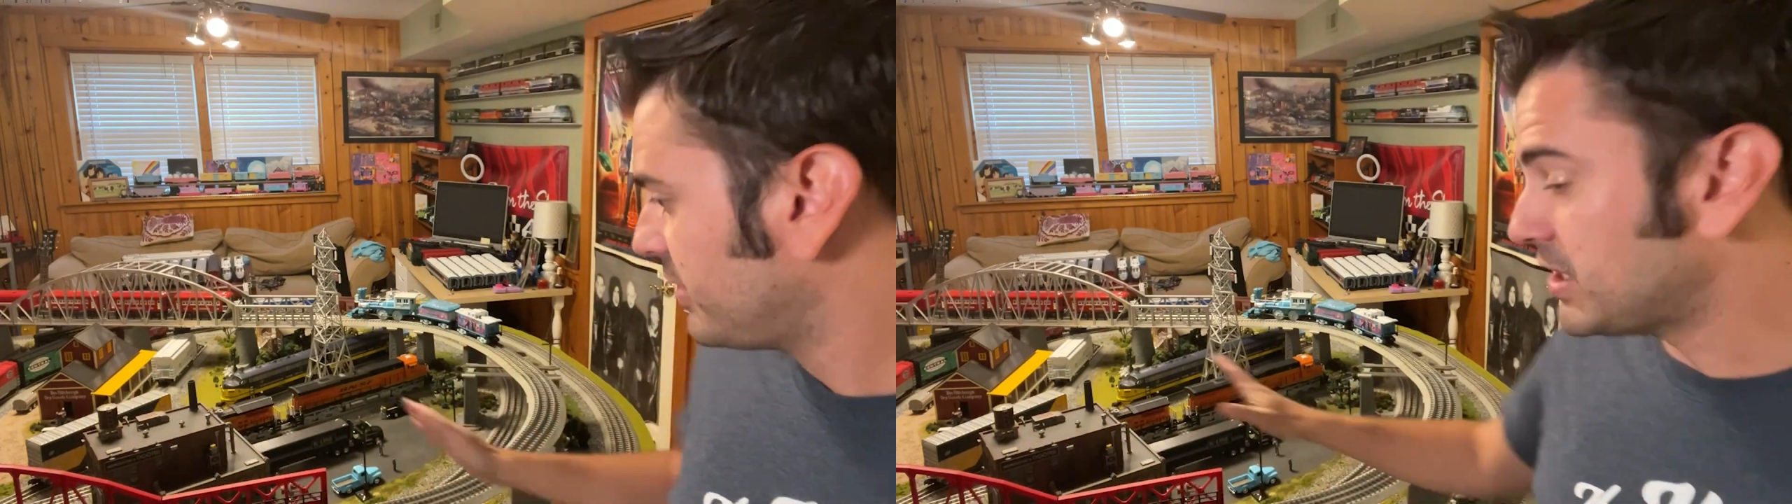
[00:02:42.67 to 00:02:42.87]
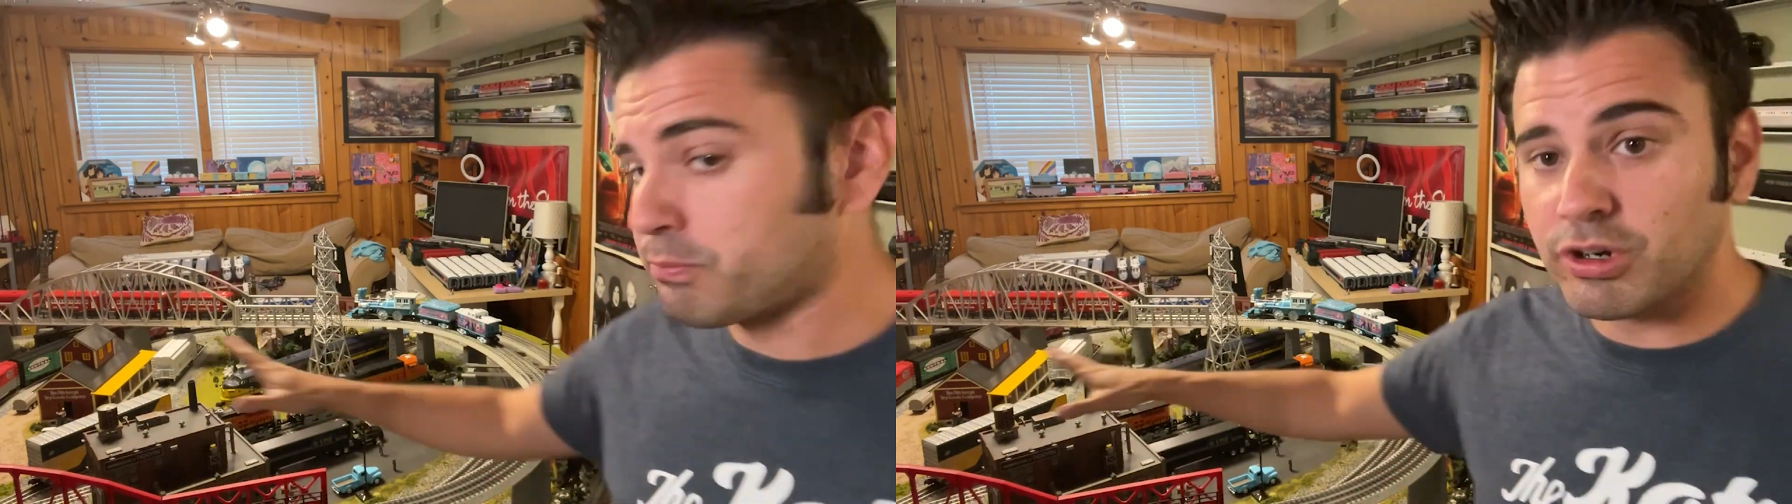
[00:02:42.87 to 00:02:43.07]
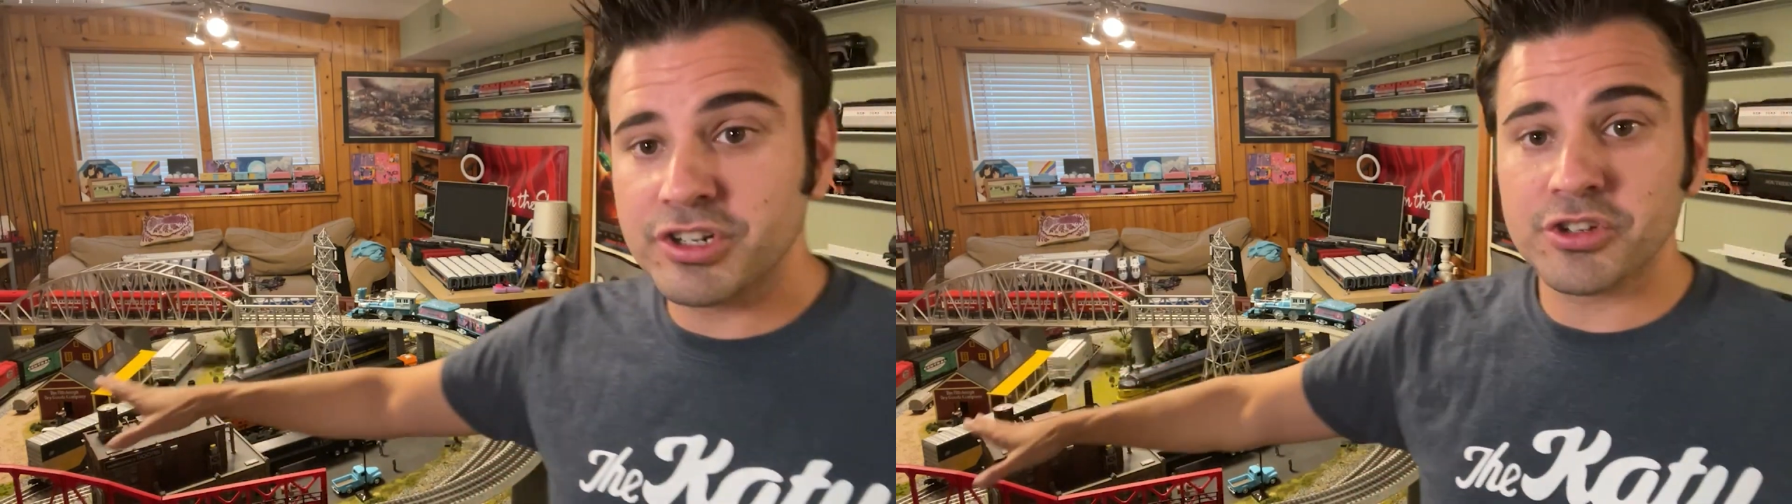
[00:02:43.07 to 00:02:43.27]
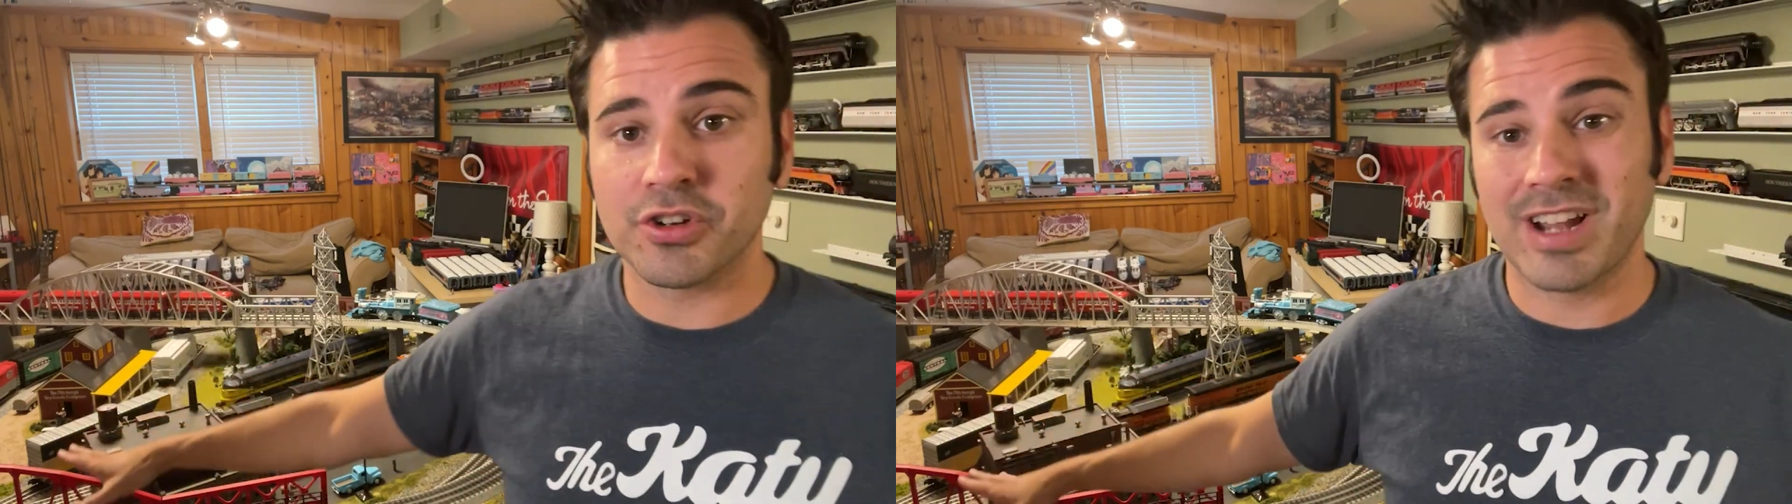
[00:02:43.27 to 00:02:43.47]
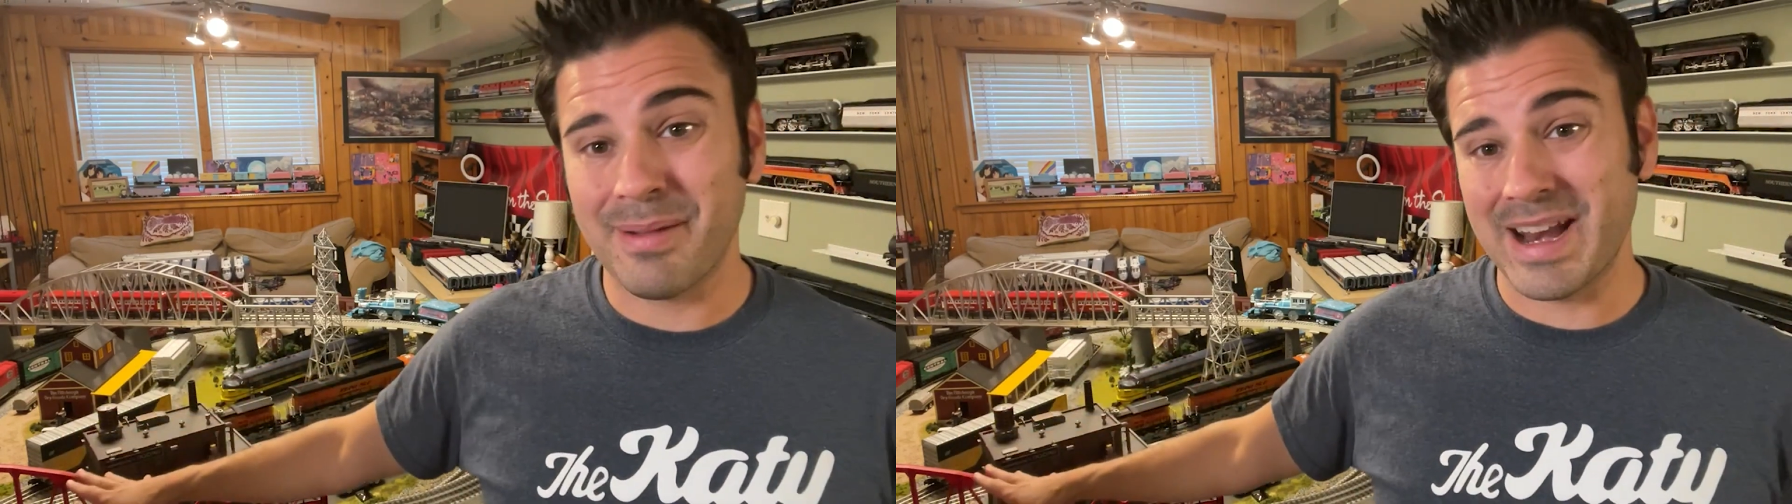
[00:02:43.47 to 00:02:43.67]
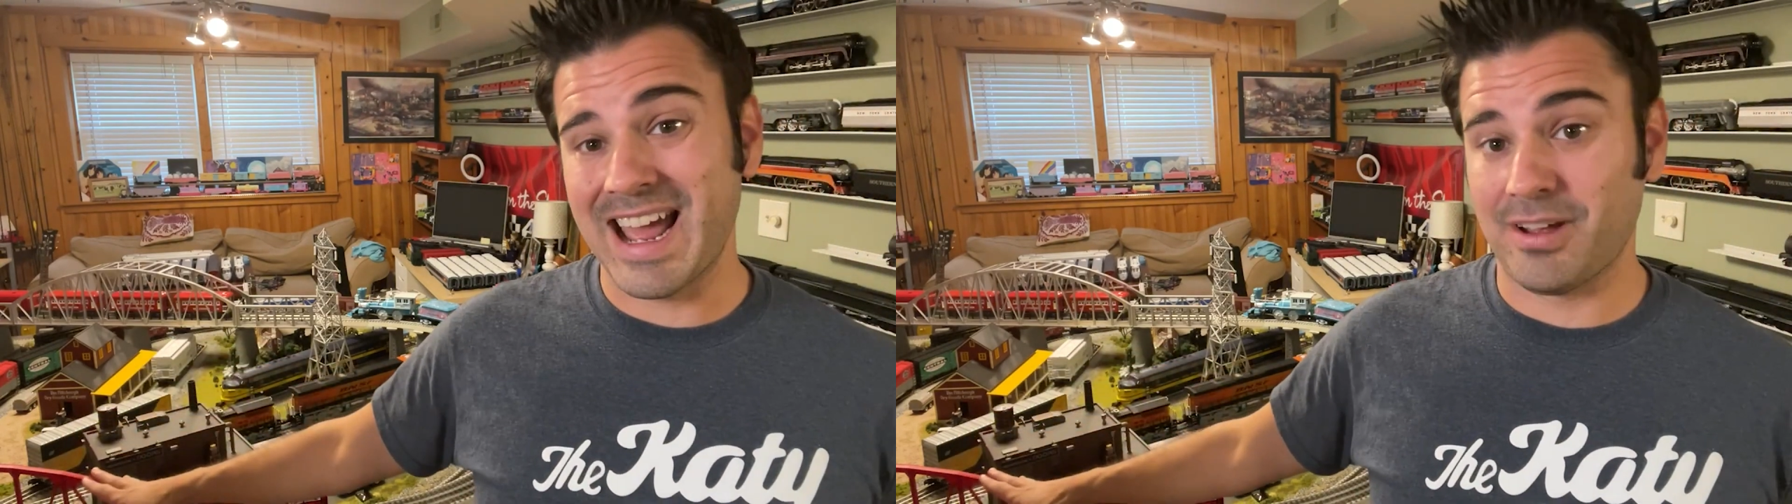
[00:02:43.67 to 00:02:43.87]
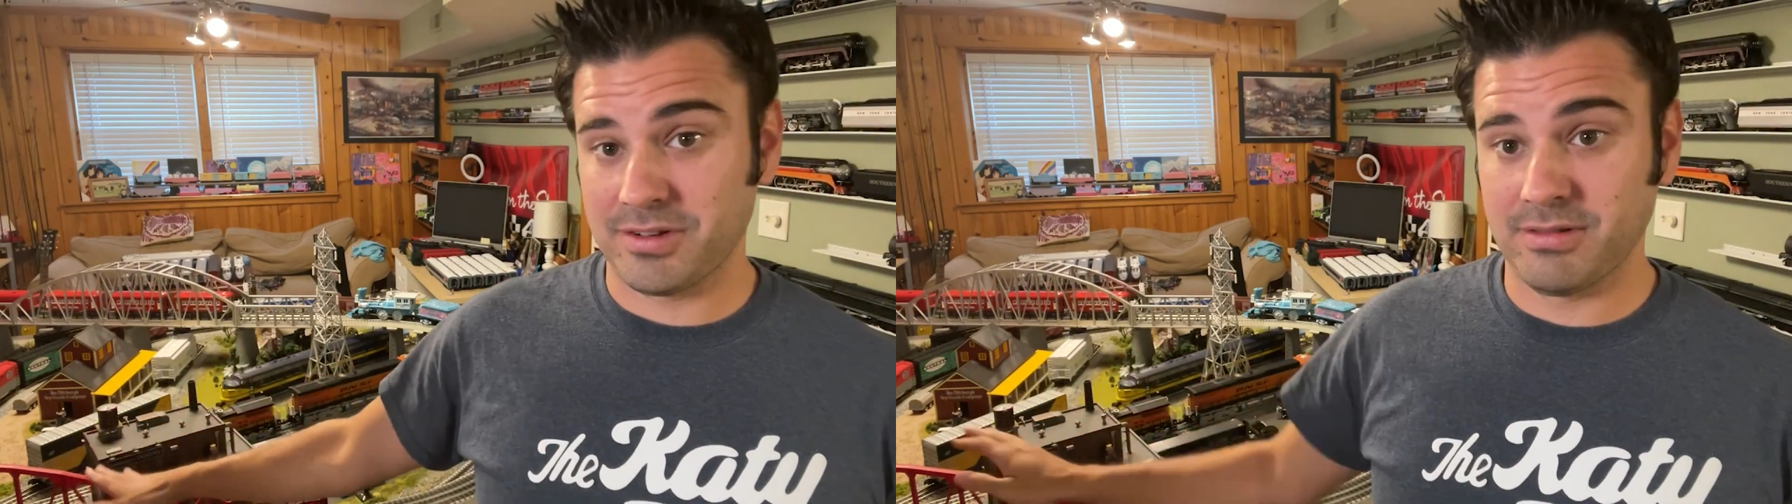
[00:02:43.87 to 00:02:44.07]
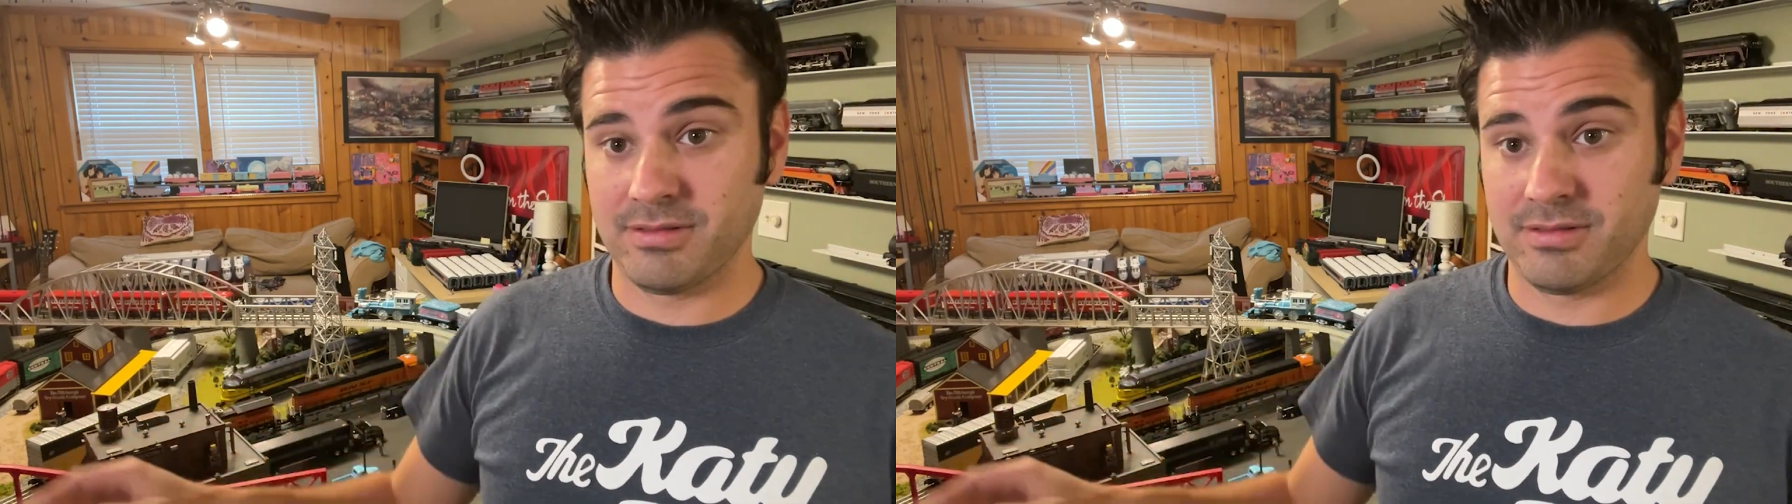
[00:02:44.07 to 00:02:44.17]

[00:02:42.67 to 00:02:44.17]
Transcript: These bridges are coming out,